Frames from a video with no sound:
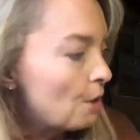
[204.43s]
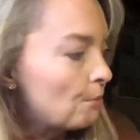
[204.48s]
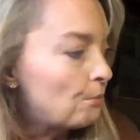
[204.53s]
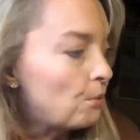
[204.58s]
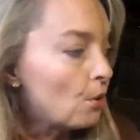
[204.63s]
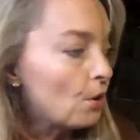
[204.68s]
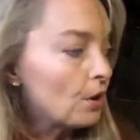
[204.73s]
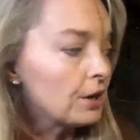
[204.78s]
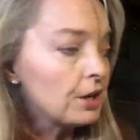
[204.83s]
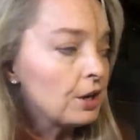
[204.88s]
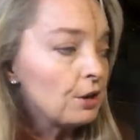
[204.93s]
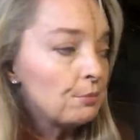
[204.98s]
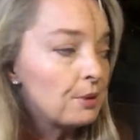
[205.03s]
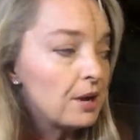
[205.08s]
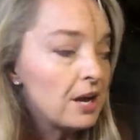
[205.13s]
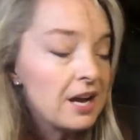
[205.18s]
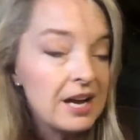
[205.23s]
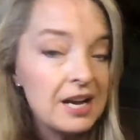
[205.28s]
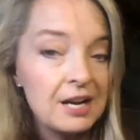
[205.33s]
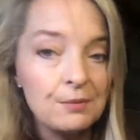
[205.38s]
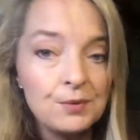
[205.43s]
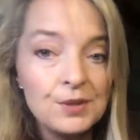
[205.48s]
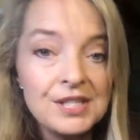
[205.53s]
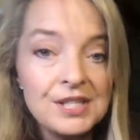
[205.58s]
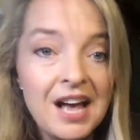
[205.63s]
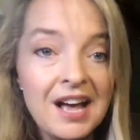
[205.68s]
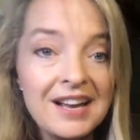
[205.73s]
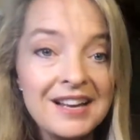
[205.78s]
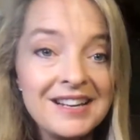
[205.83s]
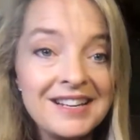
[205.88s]
Porcupine was
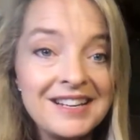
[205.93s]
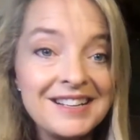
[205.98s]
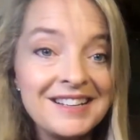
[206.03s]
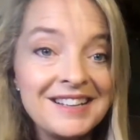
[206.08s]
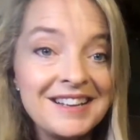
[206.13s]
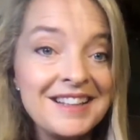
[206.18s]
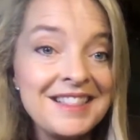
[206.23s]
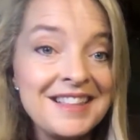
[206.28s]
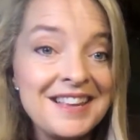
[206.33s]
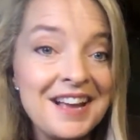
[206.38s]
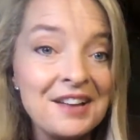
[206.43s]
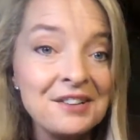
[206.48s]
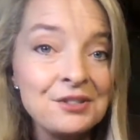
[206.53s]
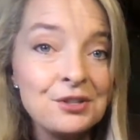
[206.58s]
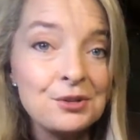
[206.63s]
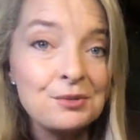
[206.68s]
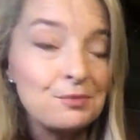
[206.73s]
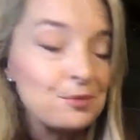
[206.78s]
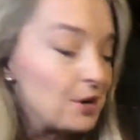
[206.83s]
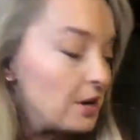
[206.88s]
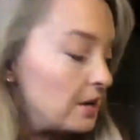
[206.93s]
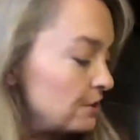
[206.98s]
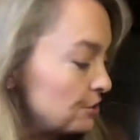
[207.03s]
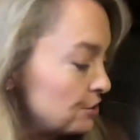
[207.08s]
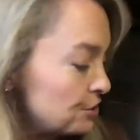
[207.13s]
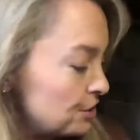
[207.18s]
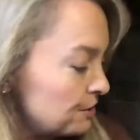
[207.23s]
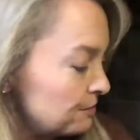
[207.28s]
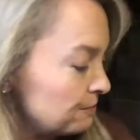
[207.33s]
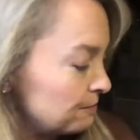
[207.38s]
hiding in the
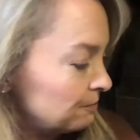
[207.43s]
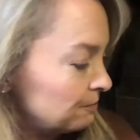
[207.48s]
underbrush.